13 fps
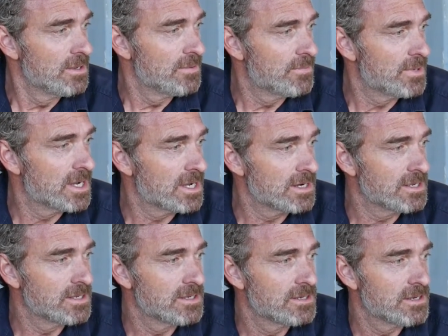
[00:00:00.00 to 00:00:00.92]
but
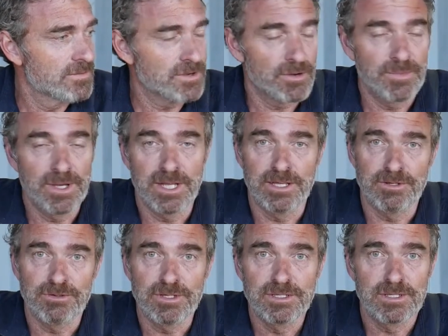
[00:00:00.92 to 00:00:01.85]
I've got many
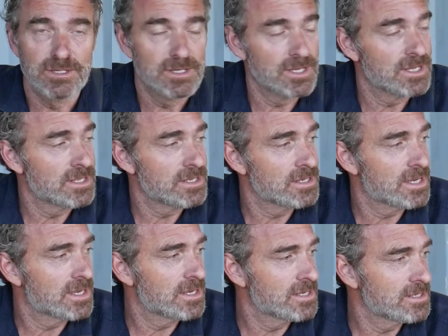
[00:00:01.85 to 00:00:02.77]
interests, and
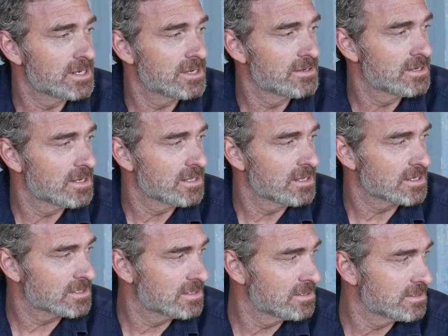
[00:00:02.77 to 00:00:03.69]
you know, I like
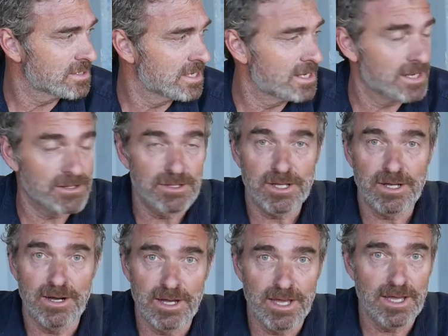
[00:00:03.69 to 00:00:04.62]
to get out on the
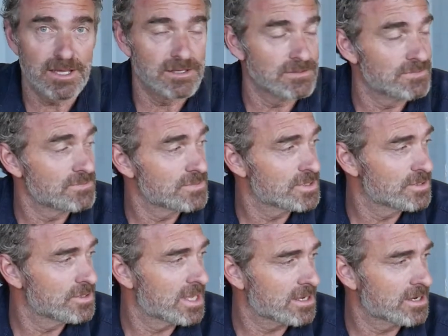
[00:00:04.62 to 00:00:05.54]
kayak and
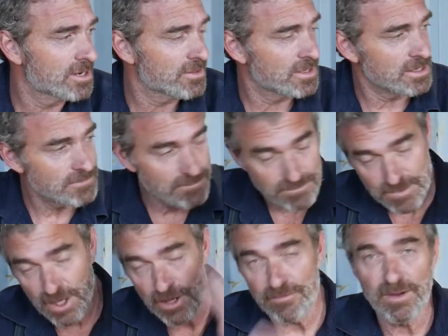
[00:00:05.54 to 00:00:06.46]
do that kind of thing,
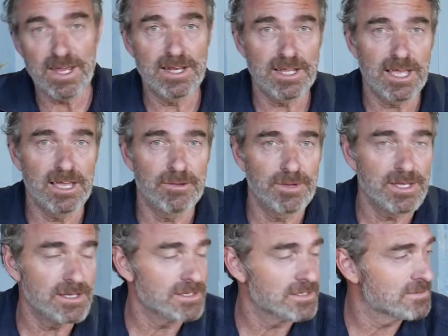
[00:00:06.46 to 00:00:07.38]
go van
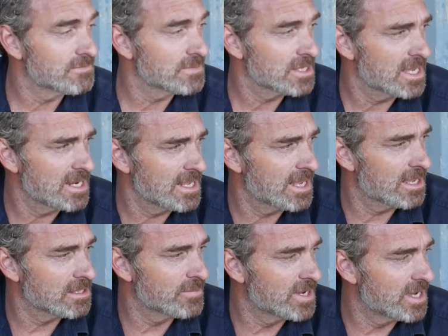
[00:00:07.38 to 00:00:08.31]
camping and getting out
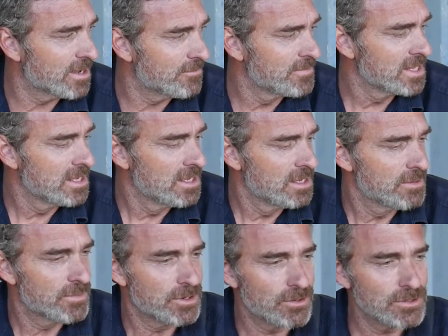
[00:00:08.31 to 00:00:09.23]
and about.
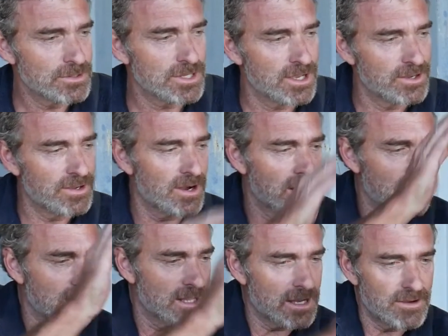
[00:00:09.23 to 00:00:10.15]
But also I
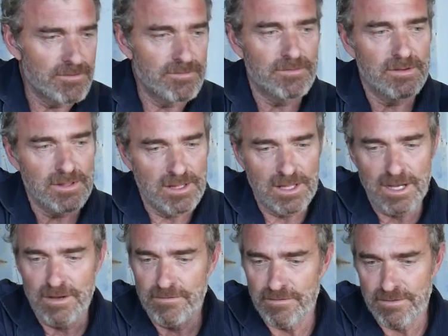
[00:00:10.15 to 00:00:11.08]

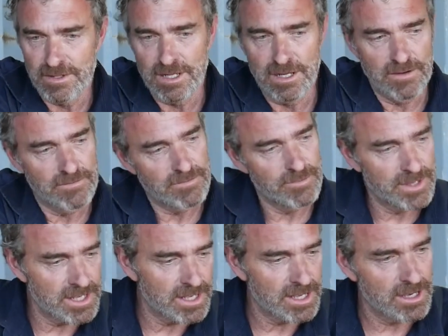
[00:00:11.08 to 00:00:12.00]
love
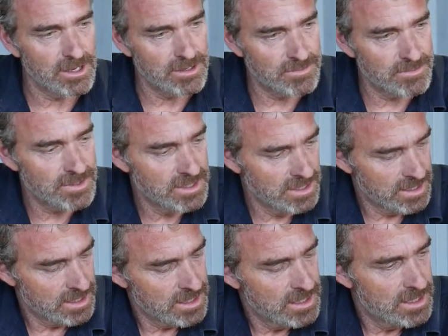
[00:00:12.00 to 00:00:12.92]
being at home
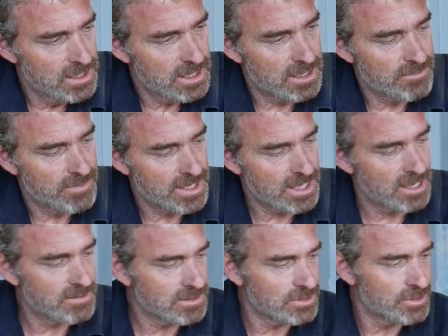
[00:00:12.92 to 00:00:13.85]
and being
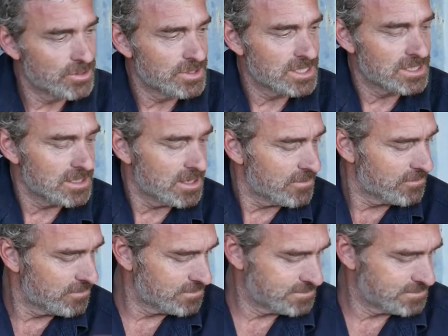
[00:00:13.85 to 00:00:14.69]
able to do this stuff.